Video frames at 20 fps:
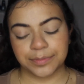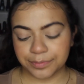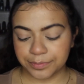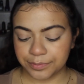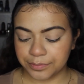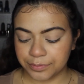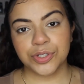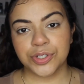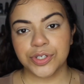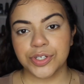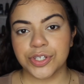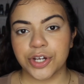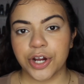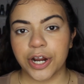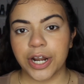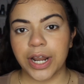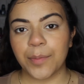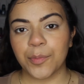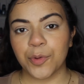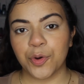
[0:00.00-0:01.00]
So to
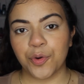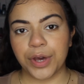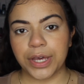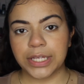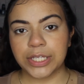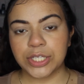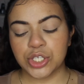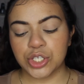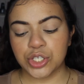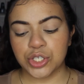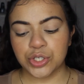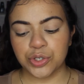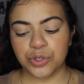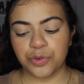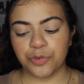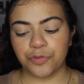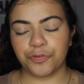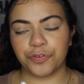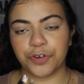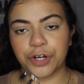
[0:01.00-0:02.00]
start, I'm going
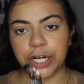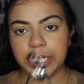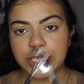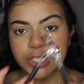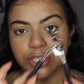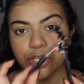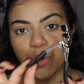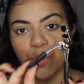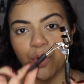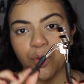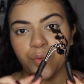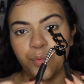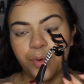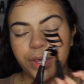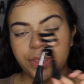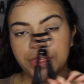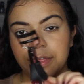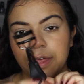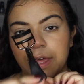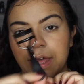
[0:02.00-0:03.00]
to first go in
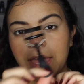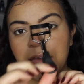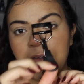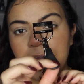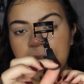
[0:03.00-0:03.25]
with